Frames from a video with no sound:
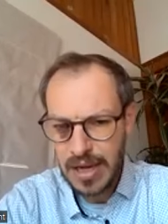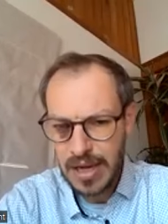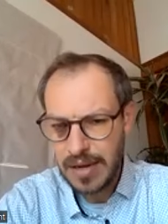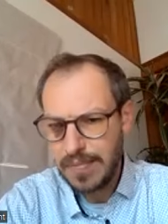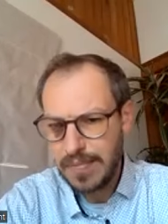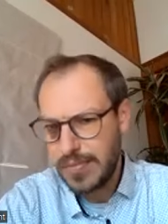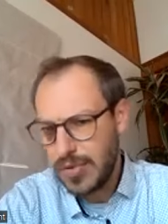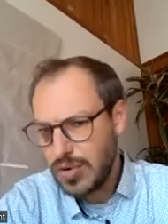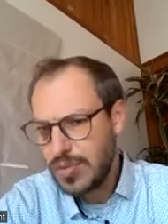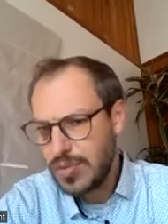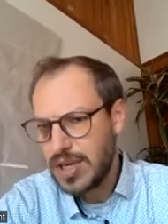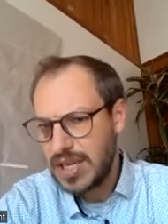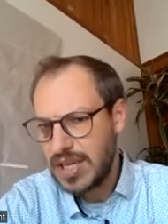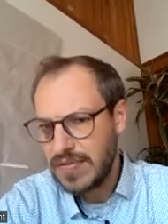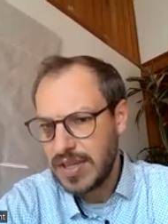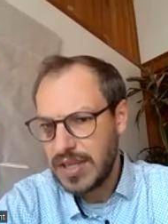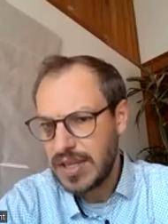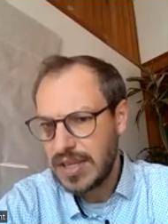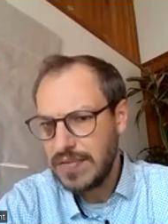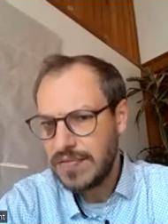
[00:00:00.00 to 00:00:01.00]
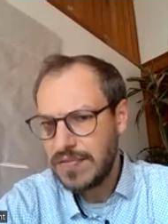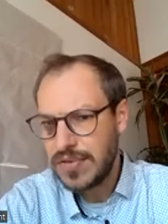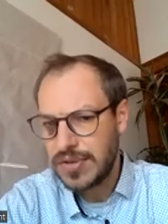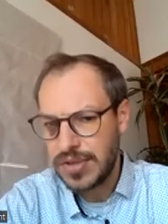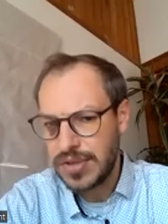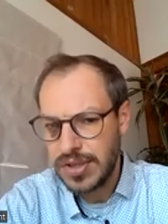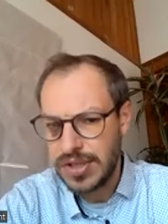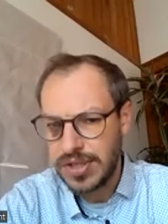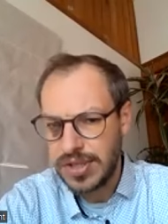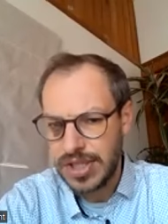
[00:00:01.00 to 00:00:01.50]
I do believe that if
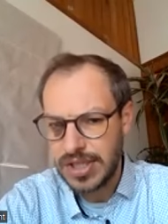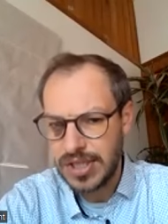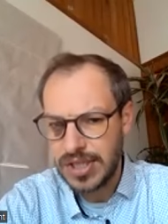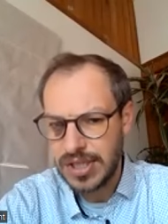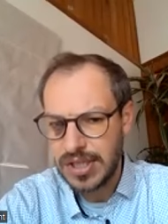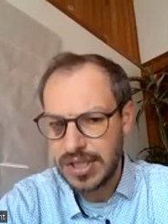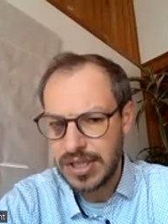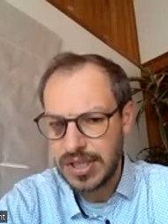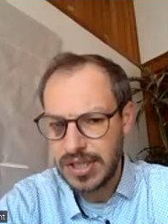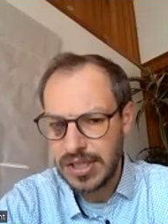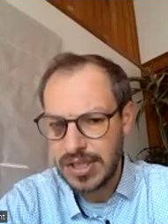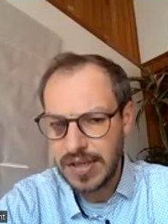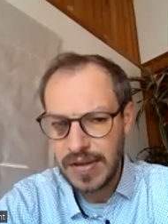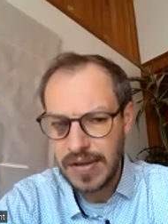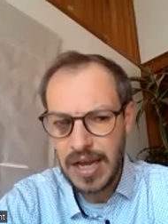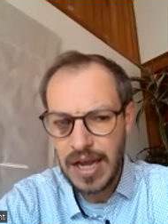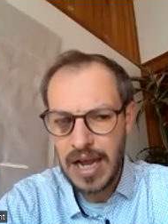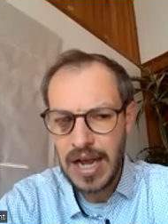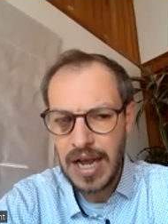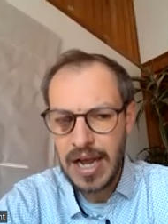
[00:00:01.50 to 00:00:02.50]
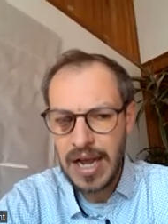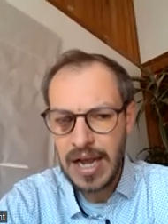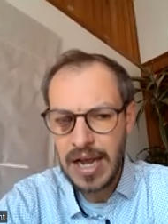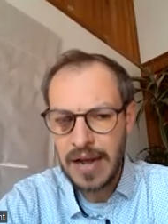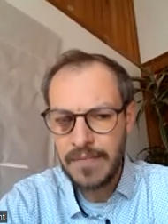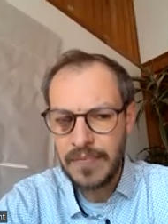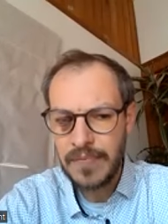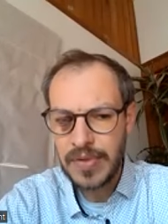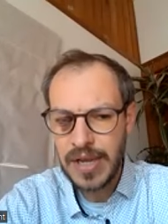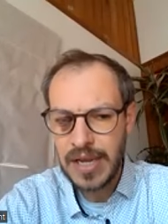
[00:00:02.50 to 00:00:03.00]
sociologists are
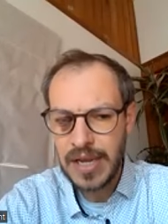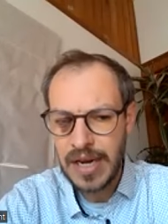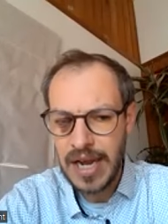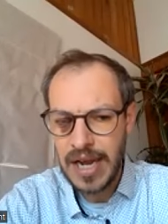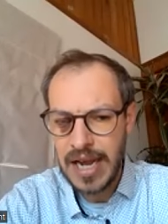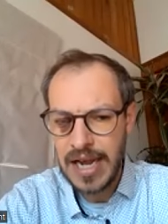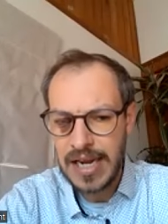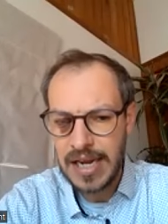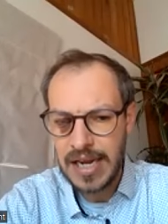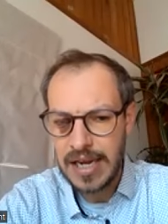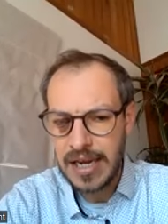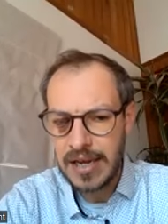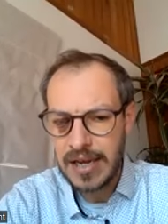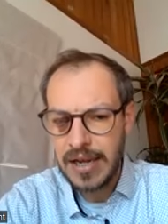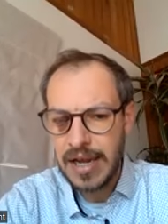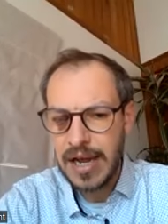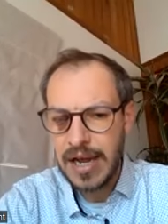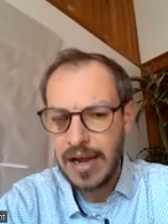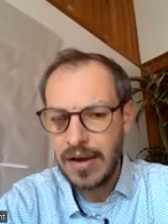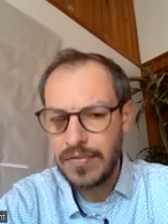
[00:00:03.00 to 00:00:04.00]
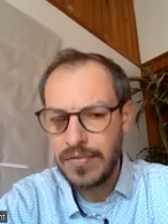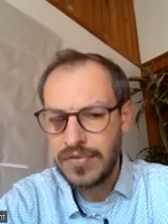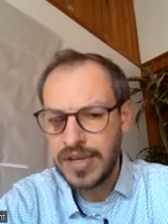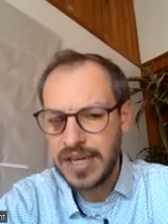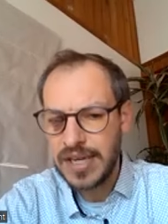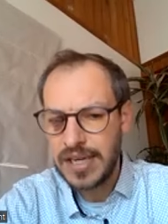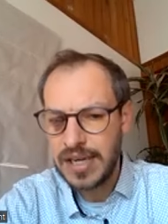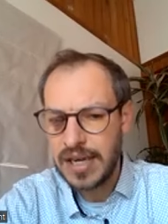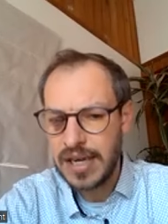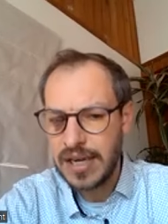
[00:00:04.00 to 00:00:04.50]
at the high of
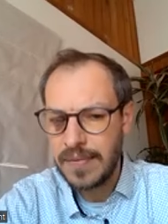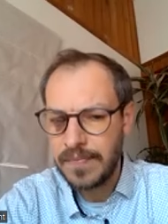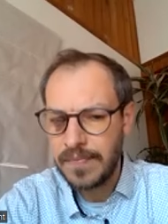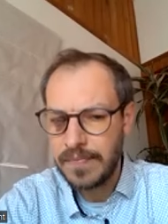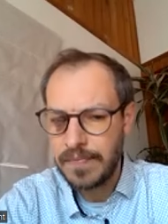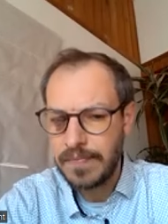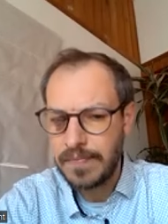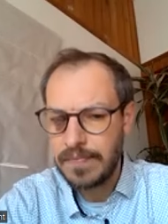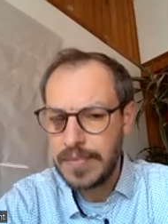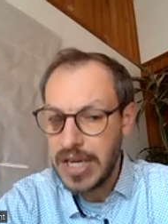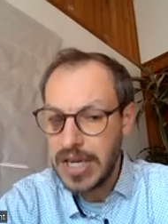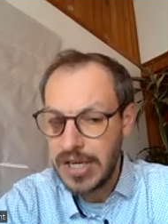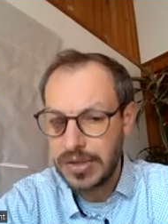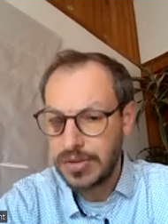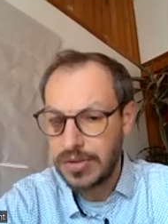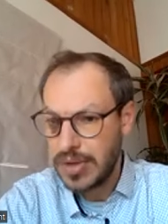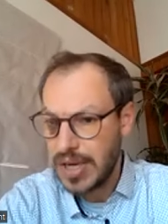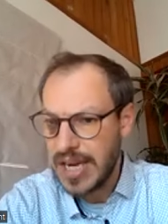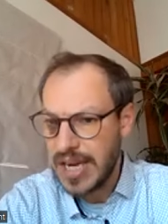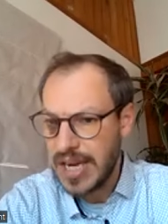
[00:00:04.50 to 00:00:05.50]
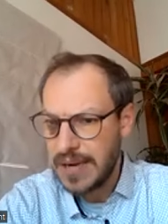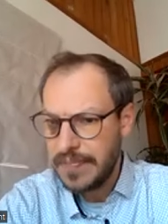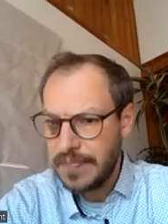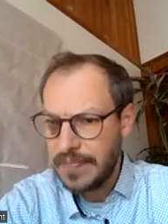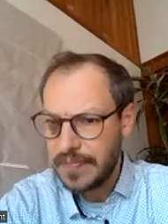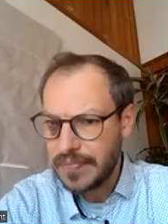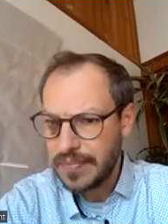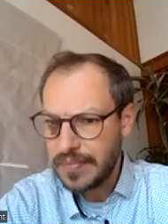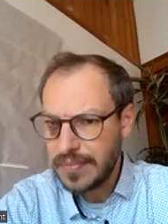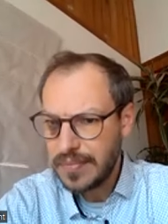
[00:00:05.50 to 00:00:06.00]
the um, mission today,
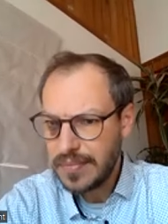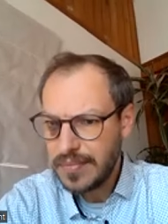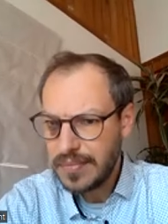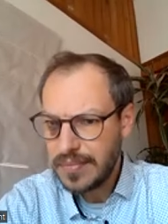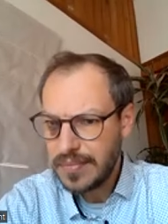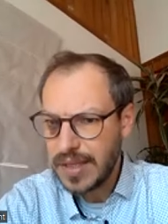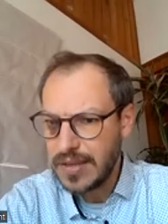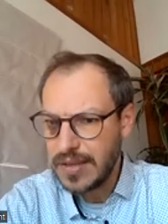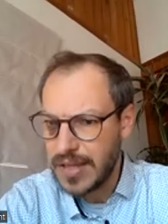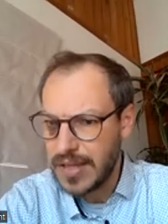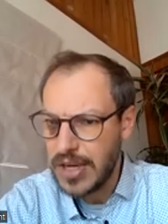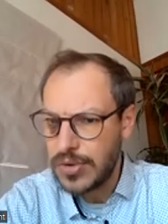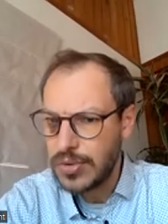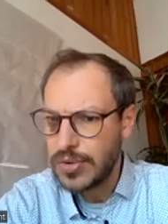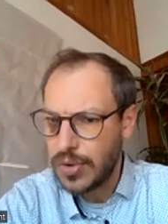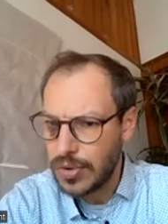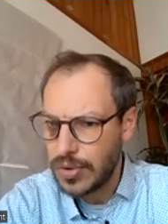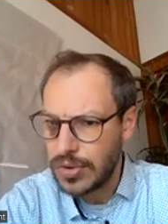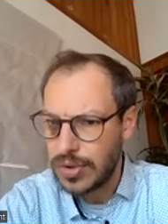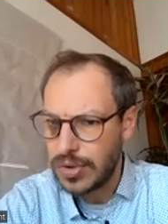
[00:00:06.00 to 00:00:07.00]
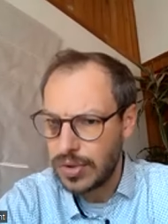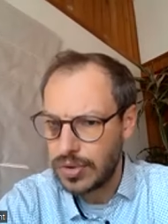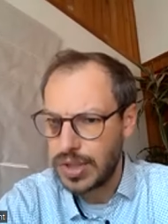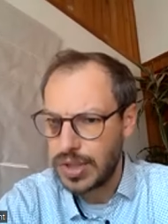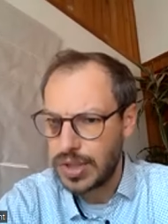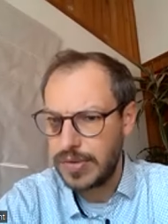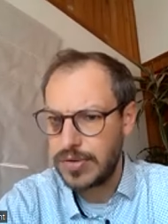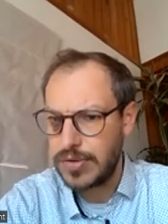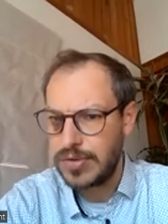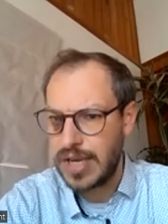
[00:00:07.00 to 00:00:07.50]
they should also
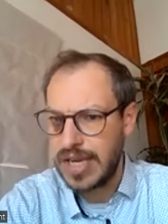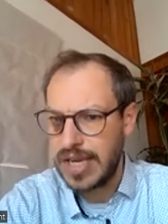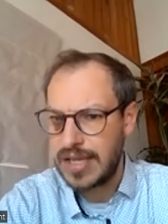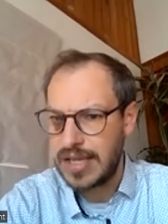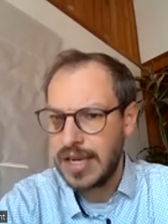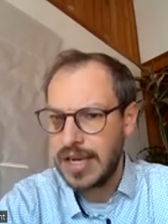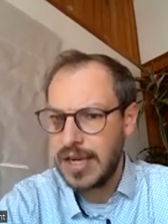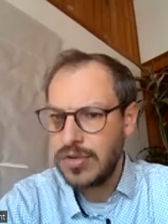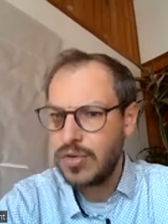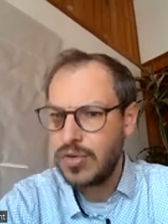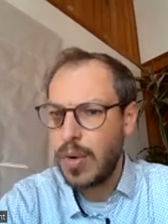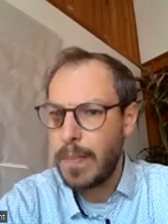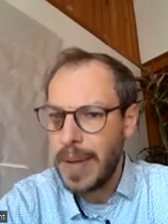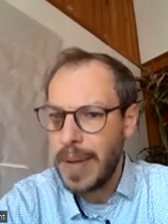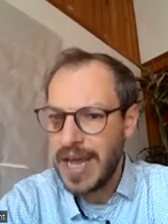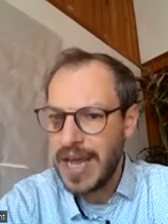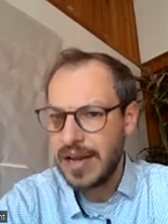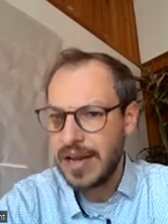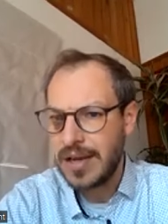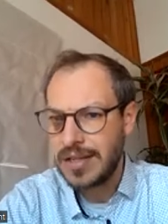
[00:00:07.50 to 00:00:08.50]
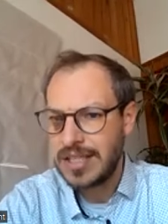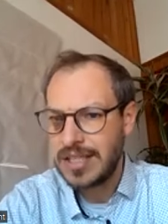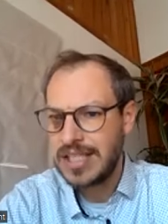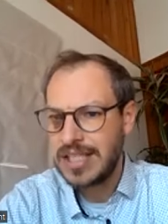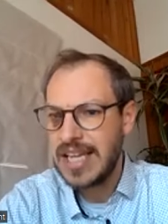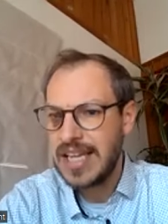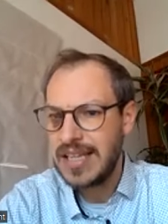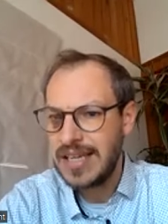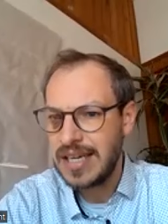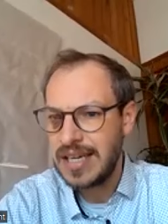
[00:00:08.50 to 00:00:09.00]
contribute to that, to a better
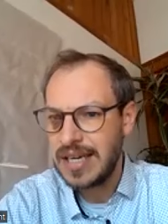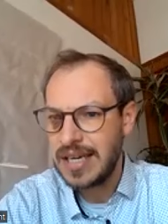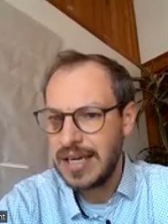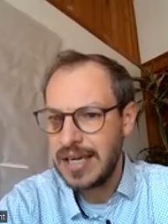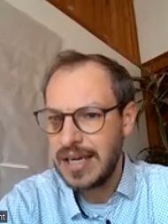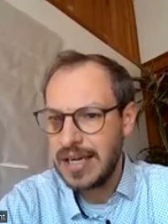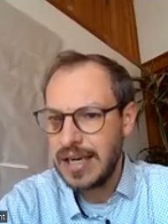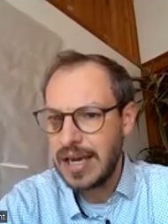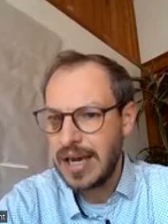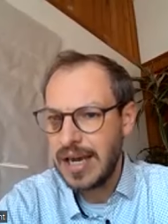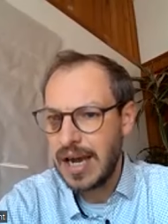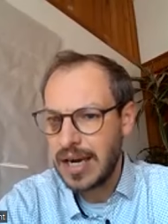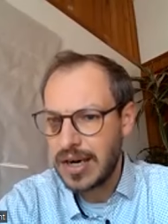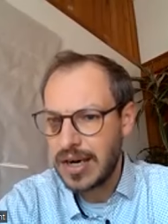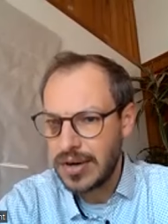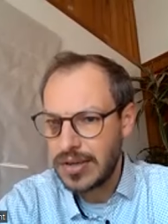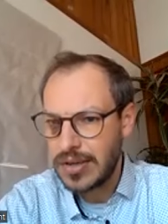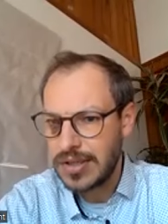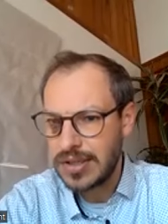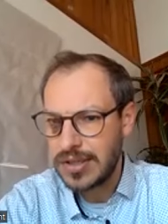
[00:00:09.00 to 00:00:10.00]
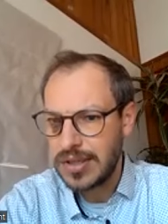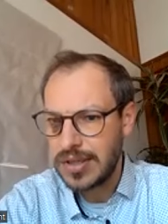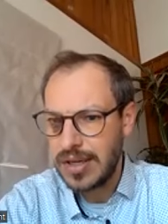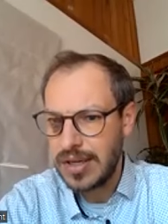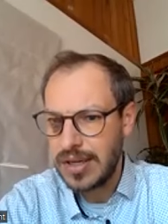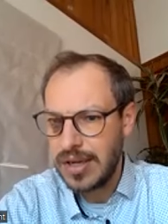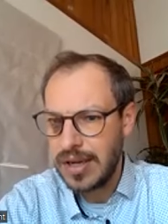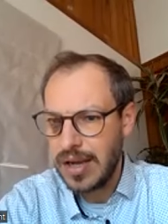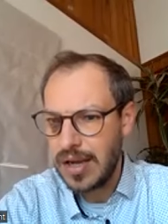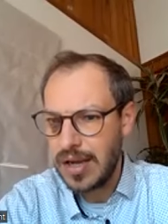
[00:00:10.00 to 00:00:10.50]
understanding across
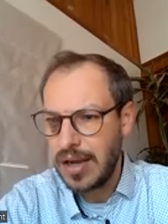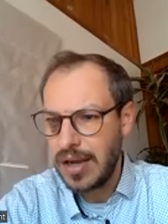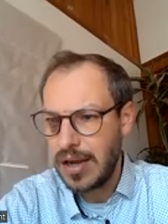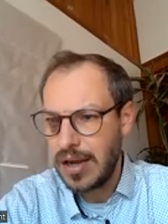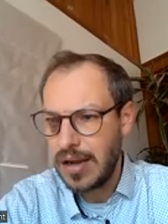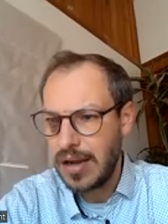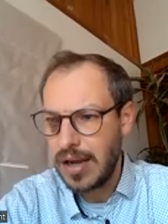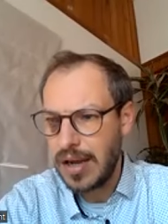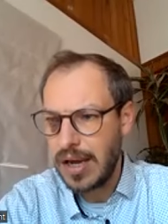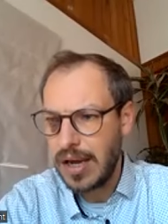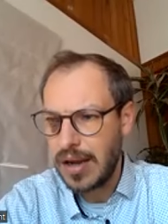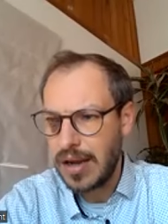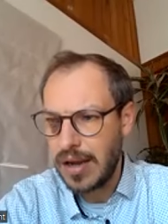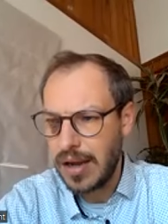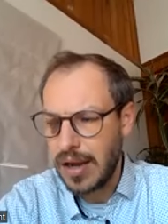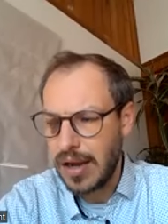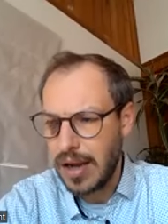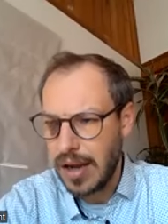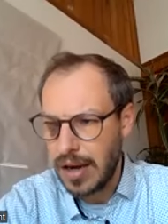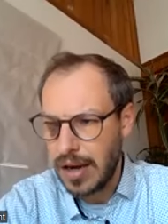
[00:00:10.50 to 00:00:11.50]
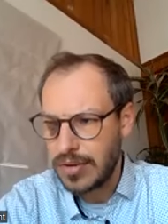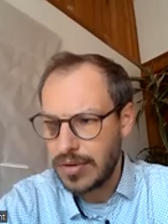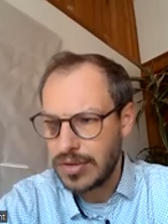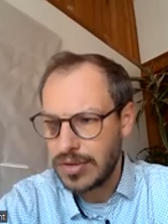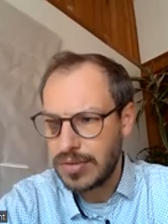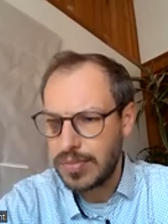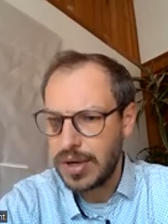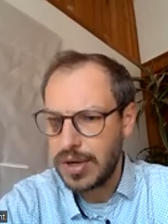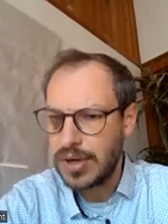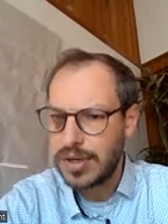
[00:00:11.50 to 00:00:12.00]
uh,
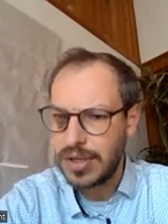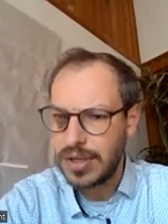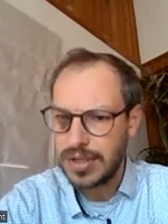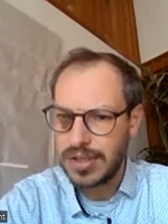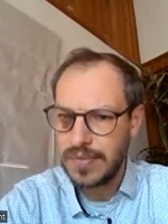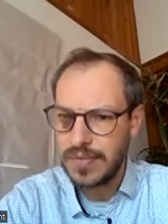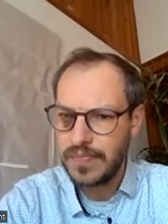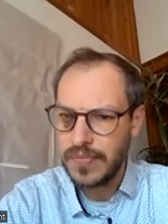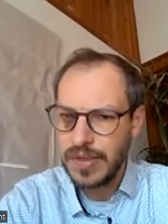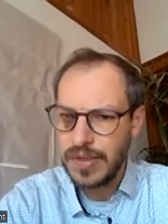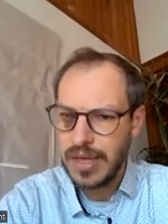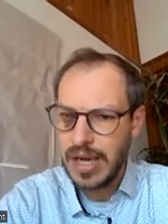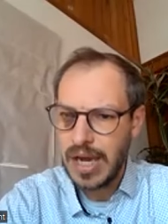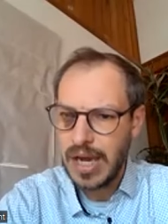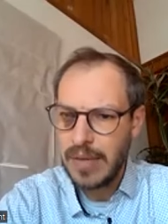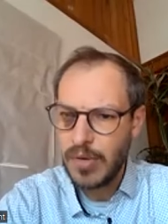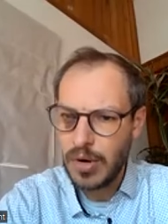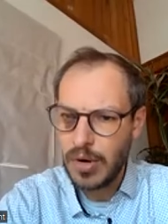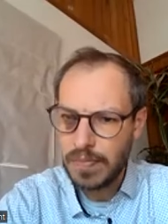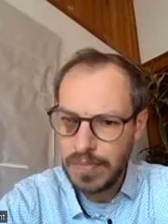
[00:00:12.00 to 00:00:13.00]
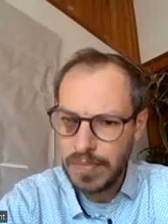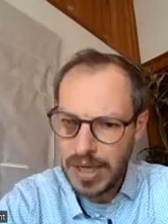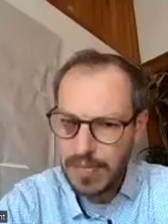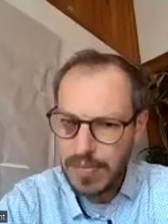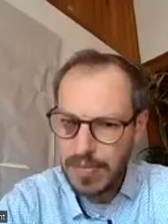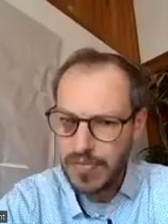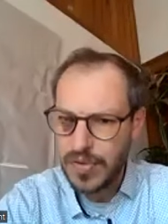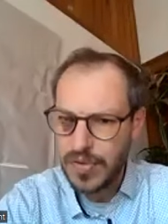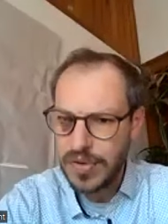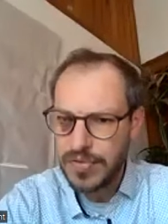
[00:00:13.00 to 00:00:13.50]
across borders, among
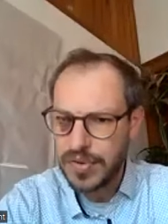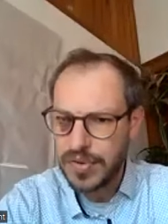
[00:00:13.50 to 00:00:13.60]
people from